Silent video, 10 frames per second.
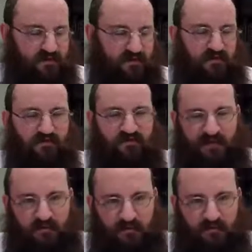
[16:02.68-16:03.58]
to their
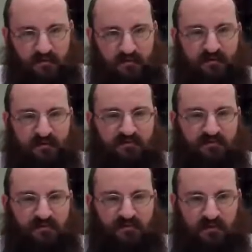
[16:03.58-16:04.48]
value, you give
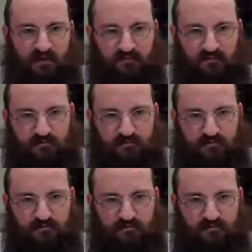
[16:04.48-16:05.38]
them love,
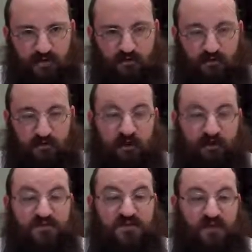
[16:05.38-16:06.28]
or your
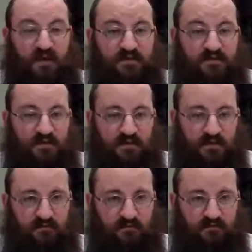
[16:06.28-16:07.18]
heart responds with love.